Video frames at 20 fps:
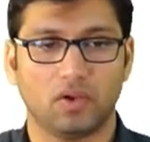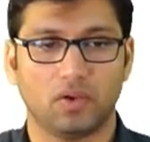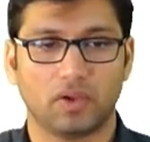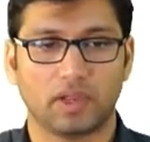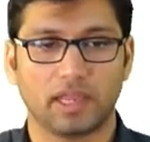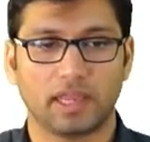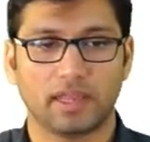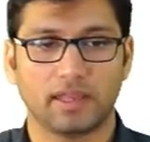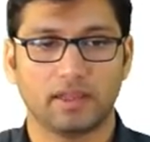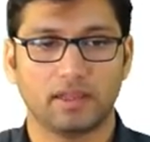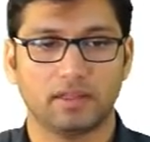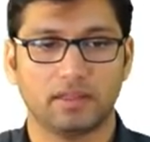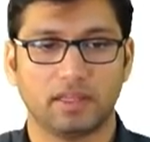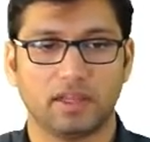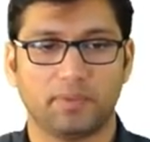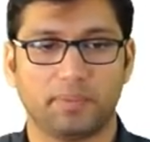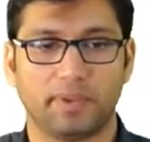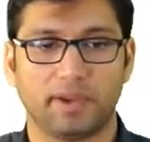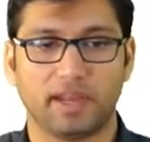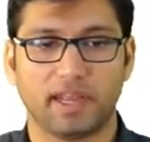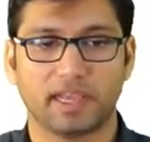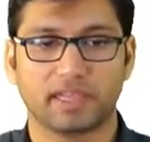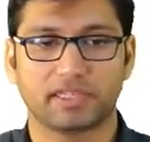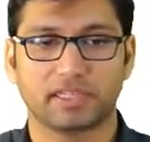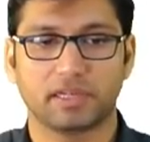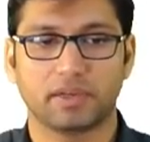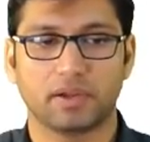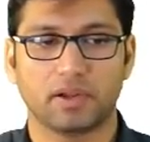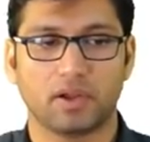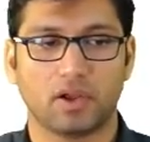Okay, there will be a
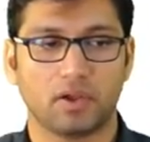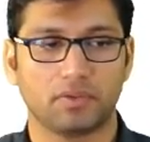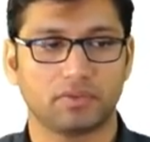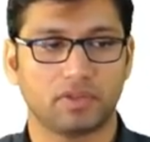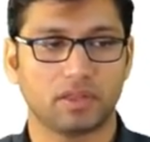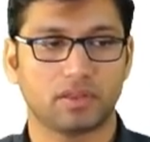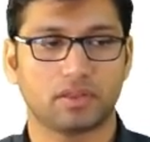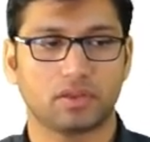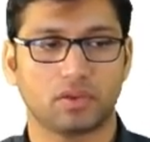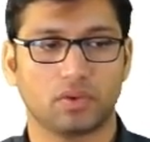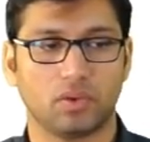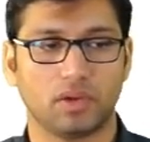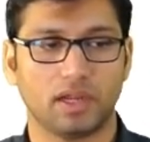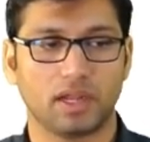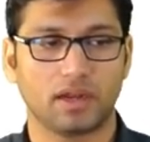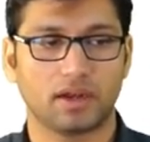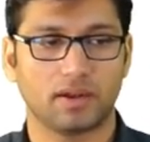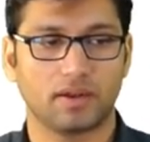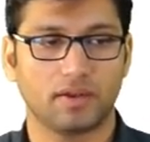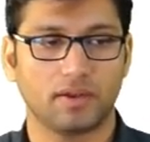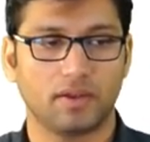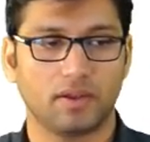reaction of this roller,